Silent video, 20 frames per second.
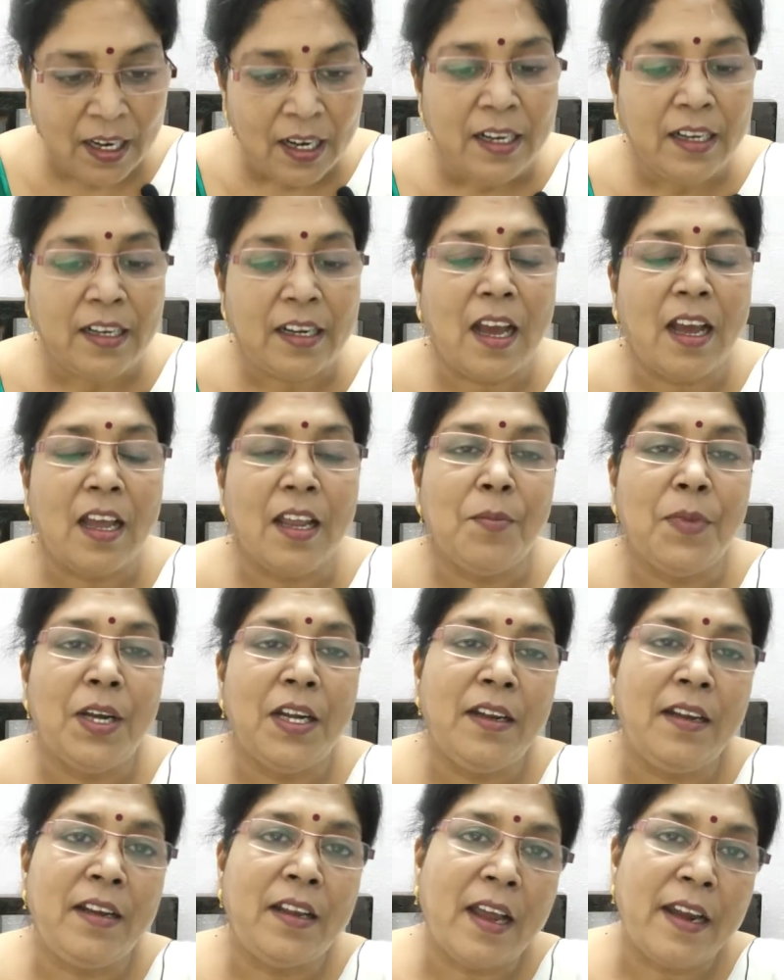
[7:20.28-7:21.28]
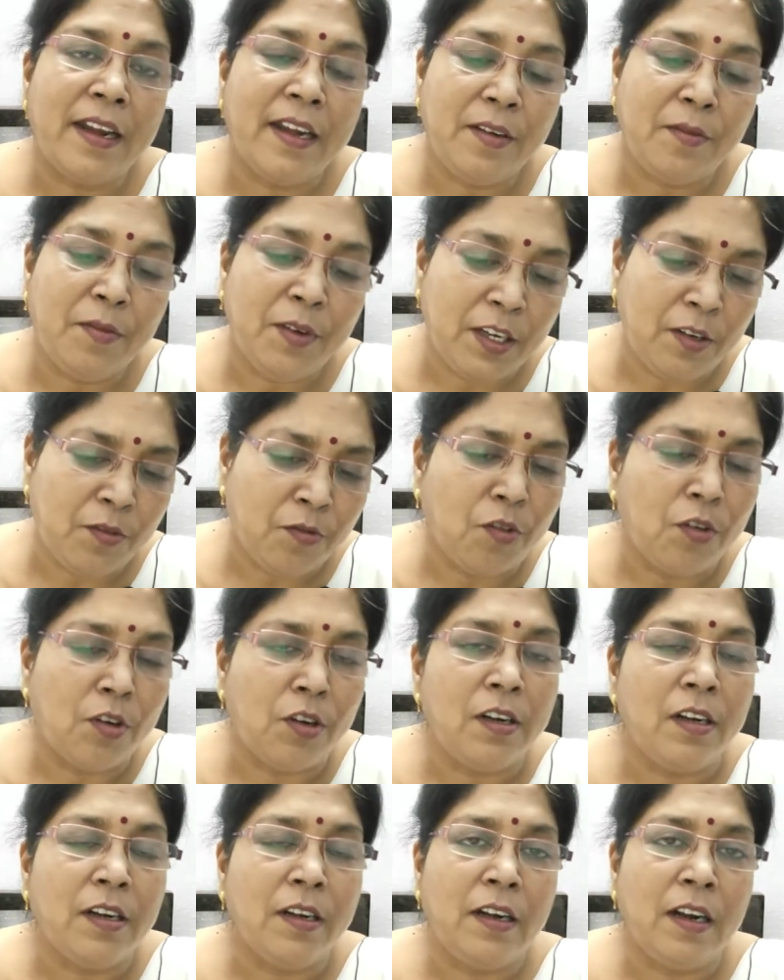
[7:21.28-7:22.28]
Time and tide wait for
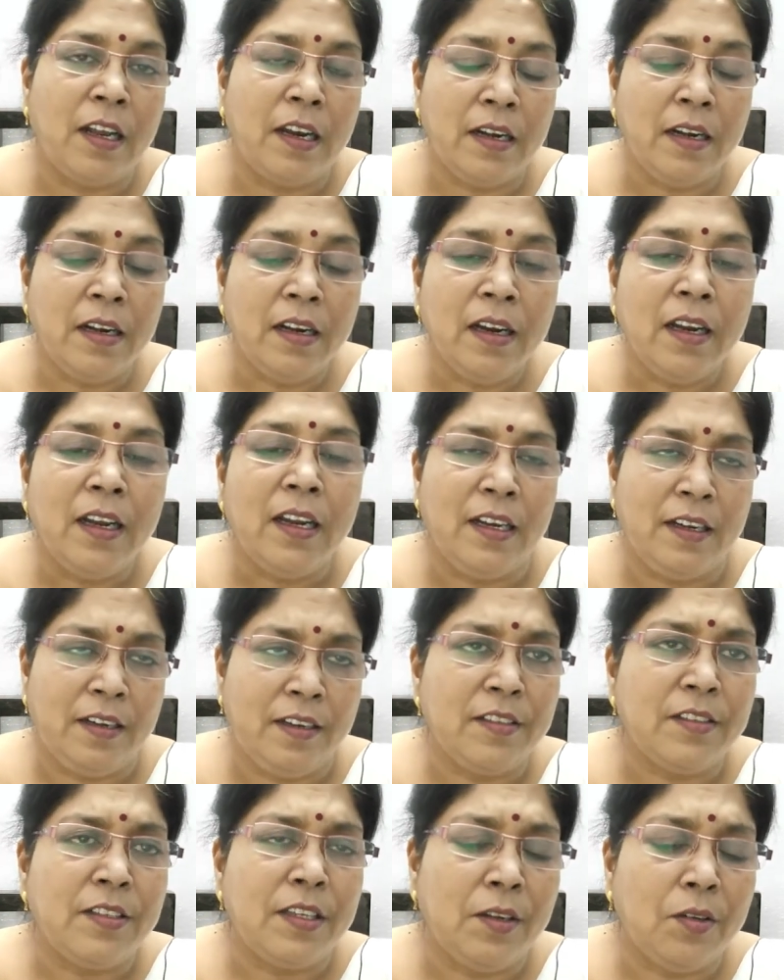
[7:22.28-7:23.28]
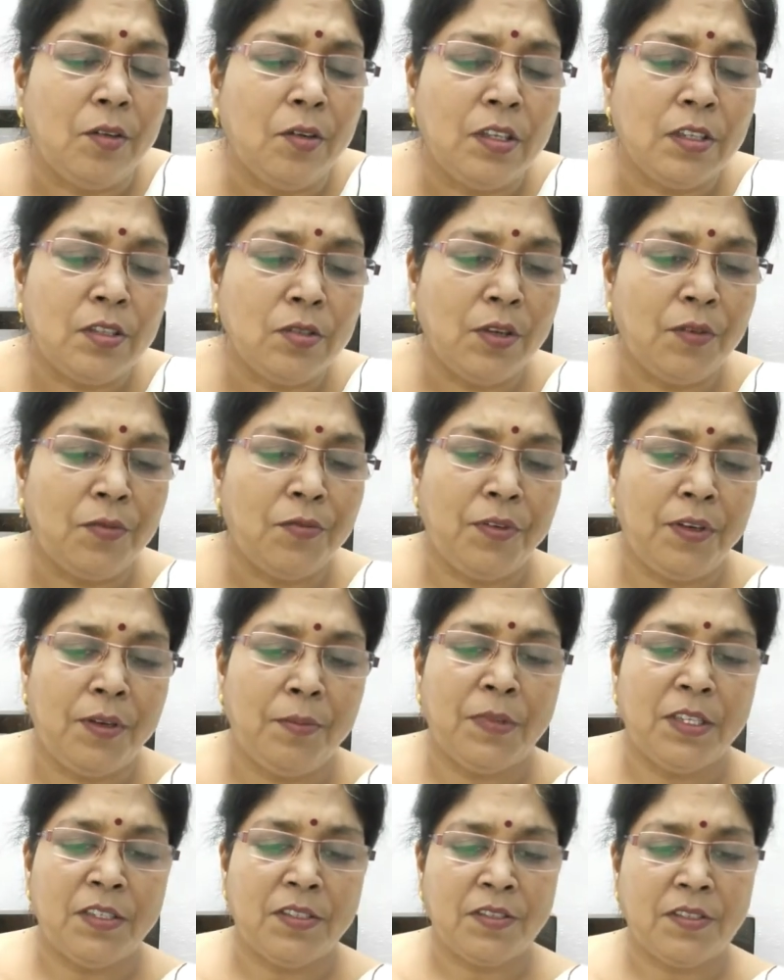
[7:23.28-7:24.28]
none. It is also a
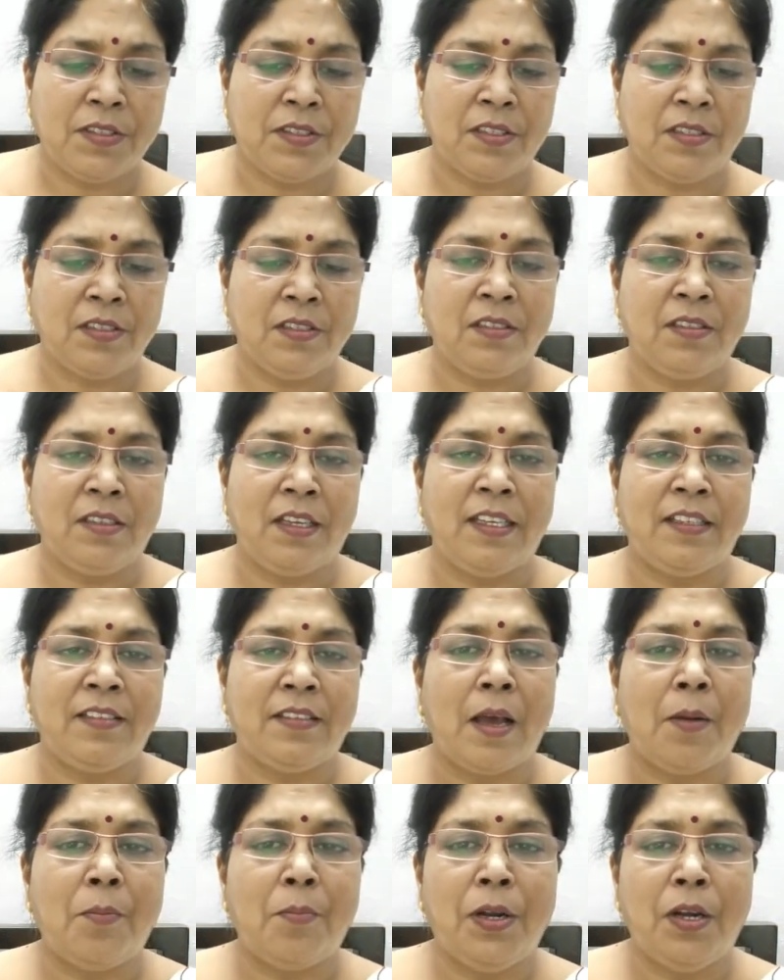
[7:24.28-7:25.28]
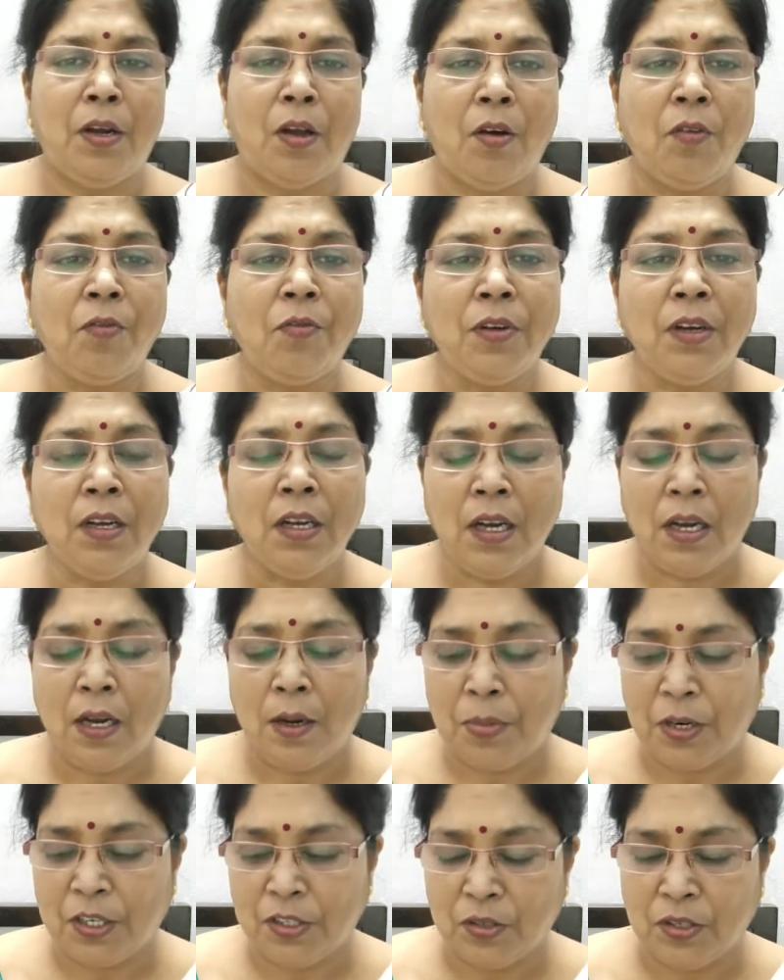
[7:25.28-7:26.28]
famous example of
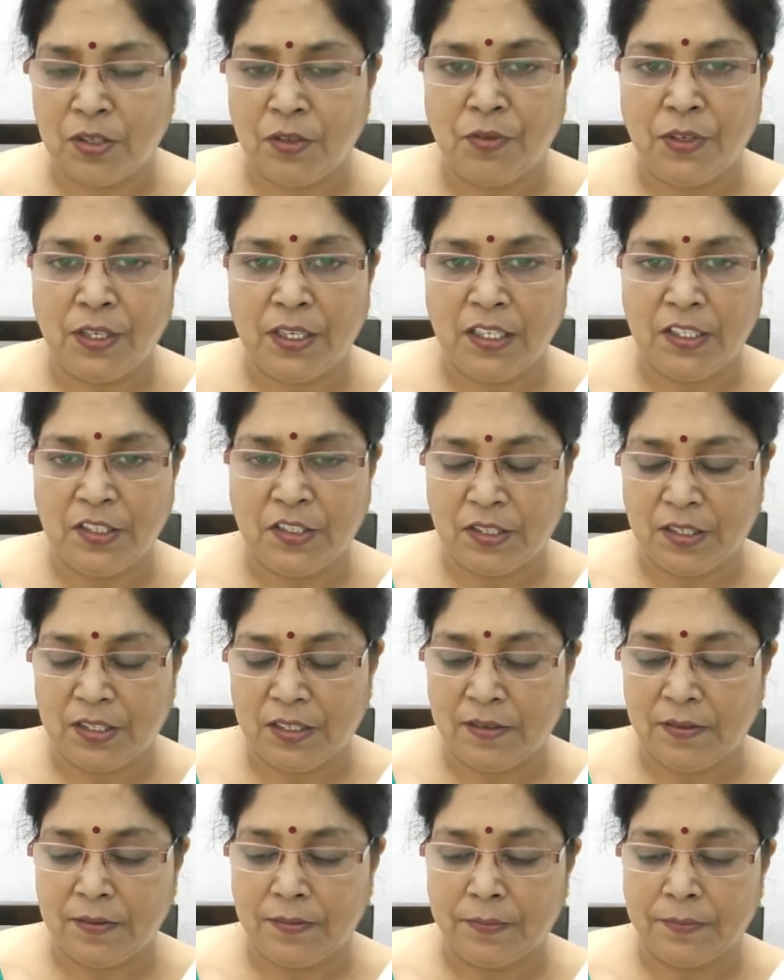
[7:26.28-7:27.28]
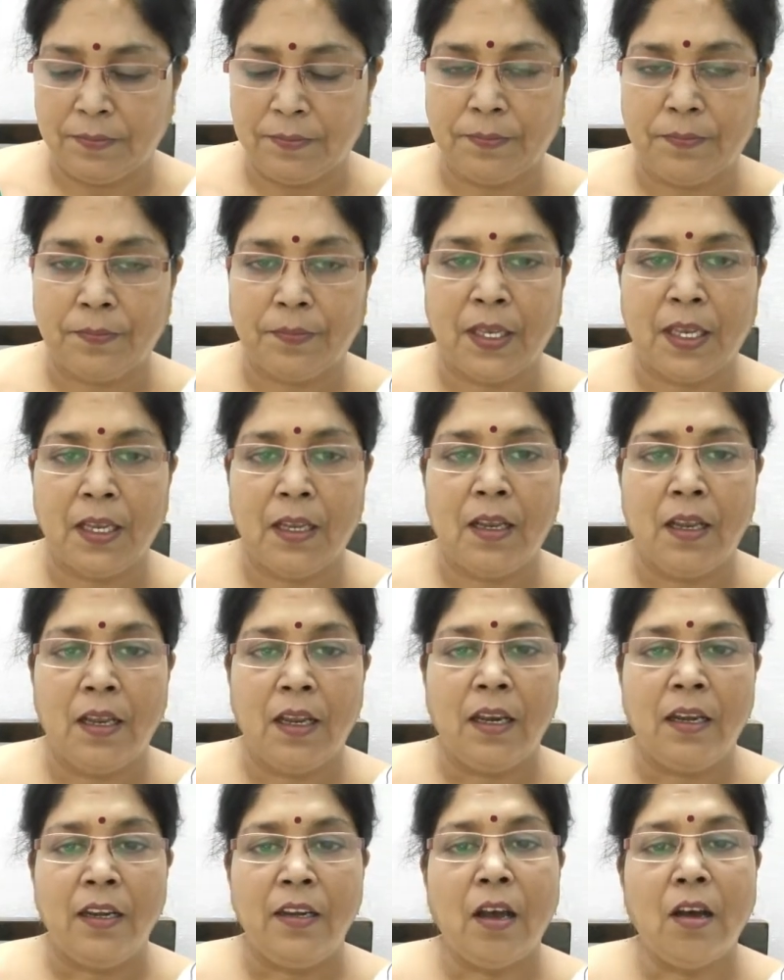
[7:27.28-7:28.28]
personification.
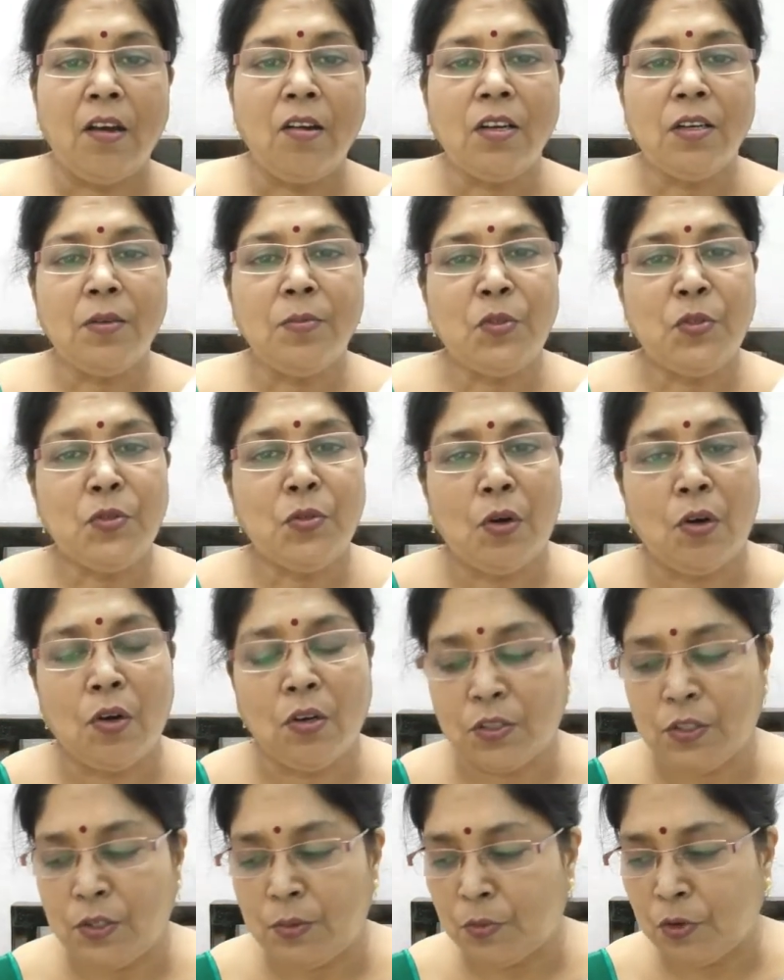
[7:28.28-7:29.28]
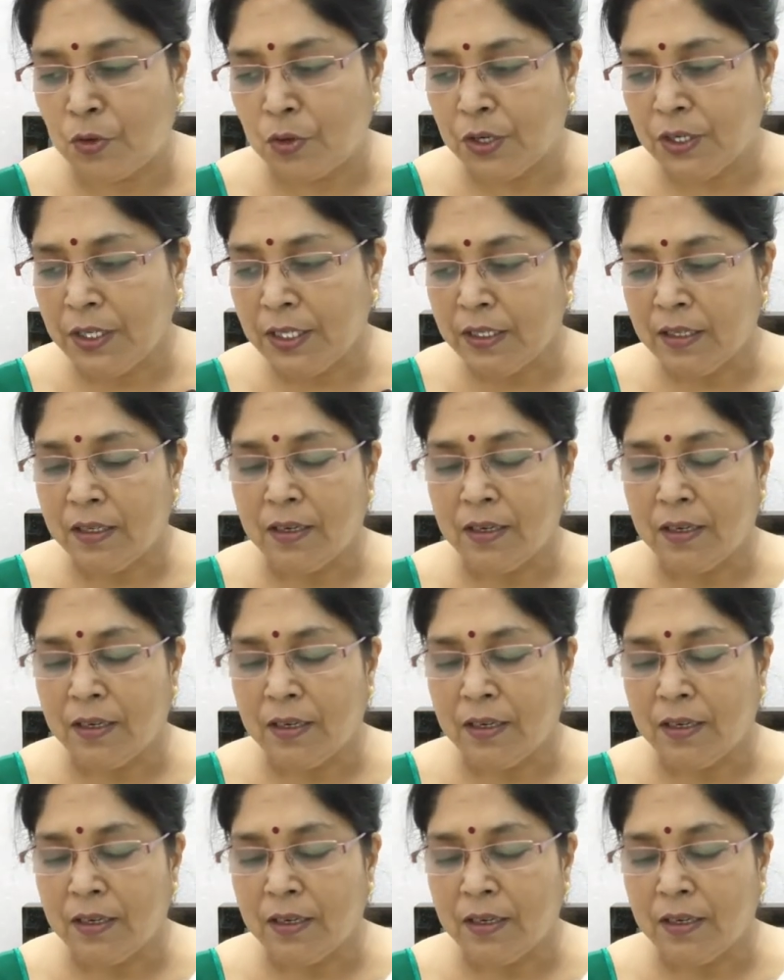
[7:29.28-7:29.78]
Now come to oxymoron.